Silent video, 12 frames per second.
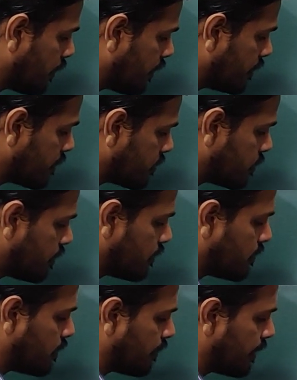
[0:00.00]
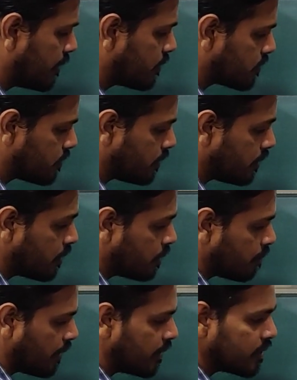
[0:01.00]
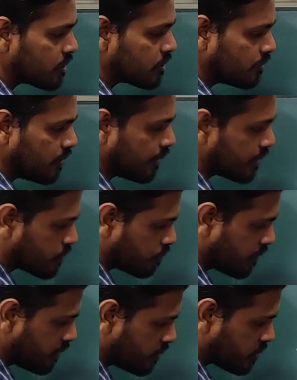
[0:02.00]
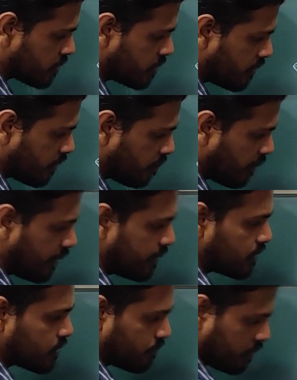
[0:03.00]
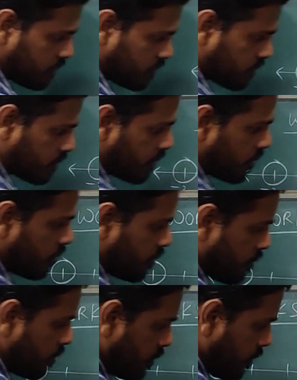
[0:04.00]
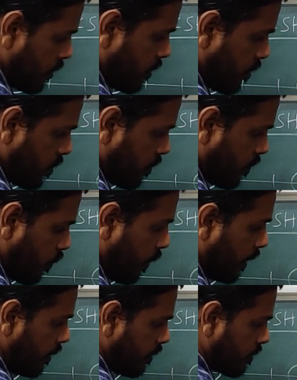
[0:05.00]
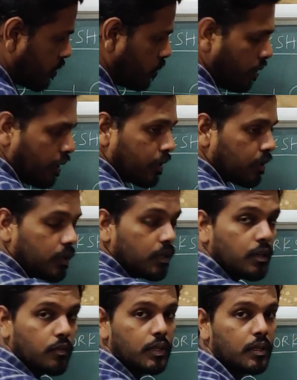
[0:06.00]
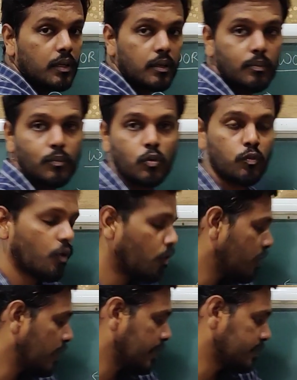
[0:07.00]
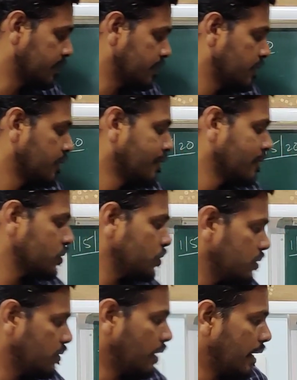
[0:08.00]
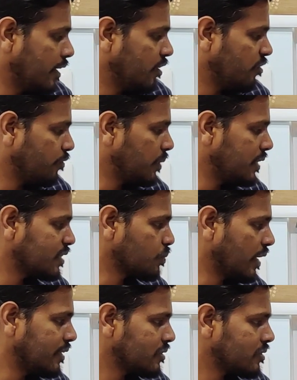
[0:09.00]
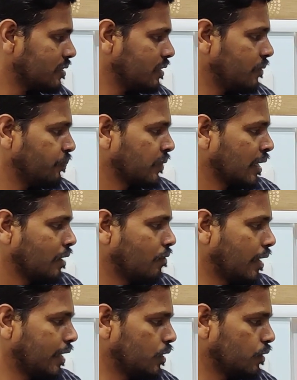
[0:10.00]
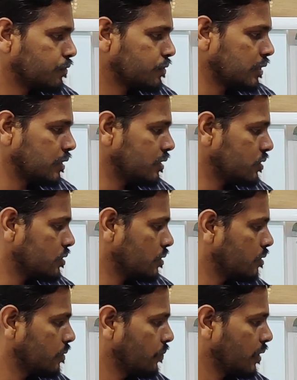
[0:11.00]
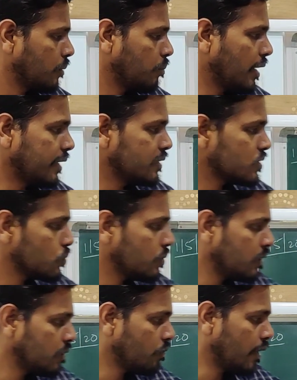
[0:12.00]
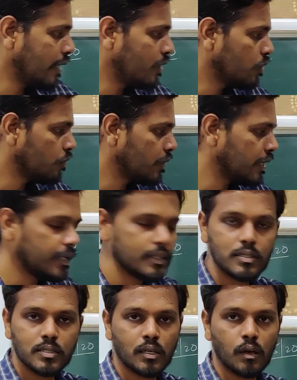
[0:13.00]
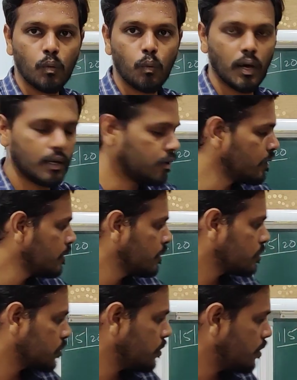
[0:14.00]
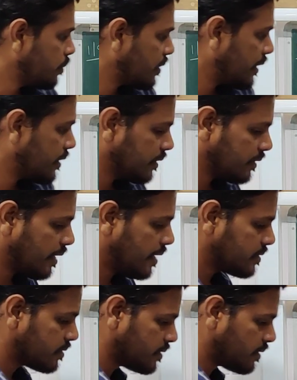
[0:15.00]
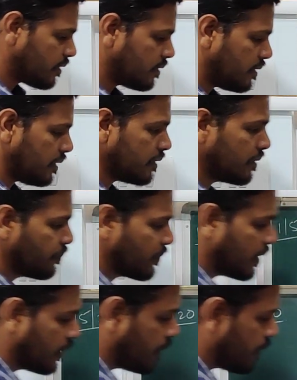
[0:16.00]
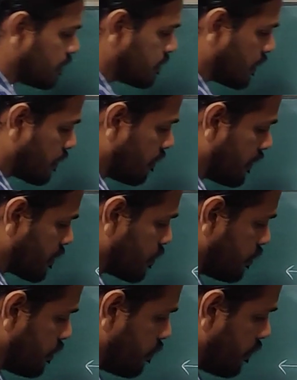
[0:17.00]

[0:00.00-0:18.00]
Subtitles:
minus 3, then minus 3, minus 2. The next one is minus 1, 0, 1, 2, and we move forward like that. So the value of B is minus 3, value of C is minus 1, value of A is 1. So you will be writing the answer like A is equal to